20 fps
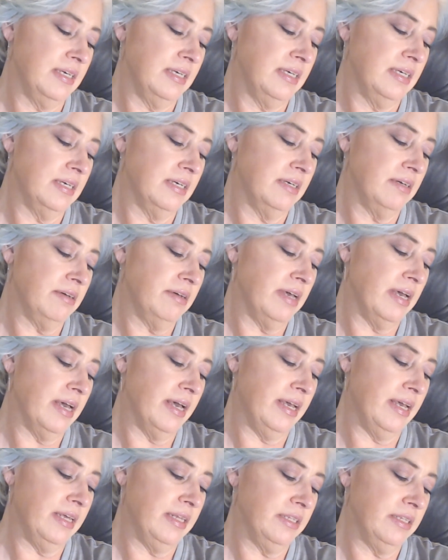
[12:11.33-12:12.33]

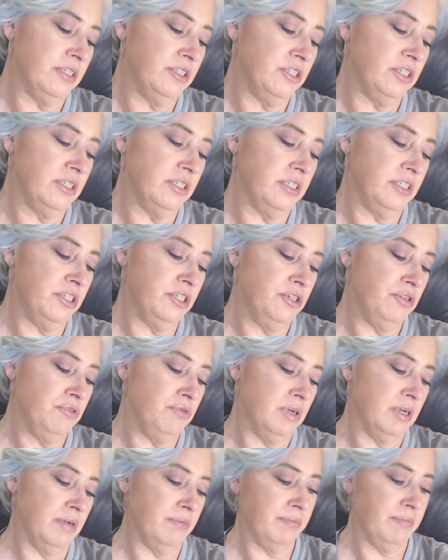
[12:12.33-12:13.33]
Okay, it's just two
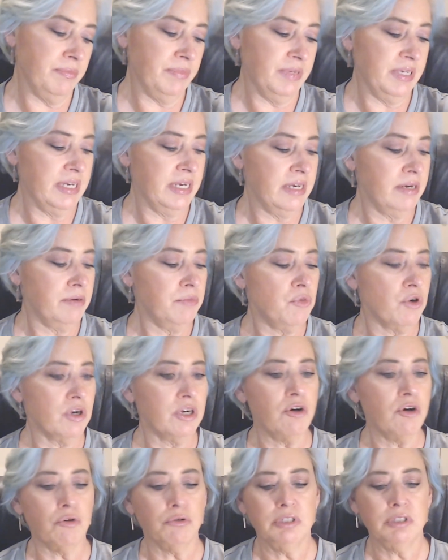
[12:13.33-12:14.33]
um, more
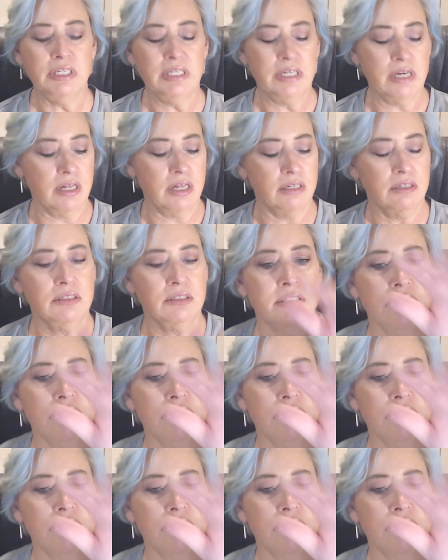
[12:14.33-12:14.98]
goldy colors.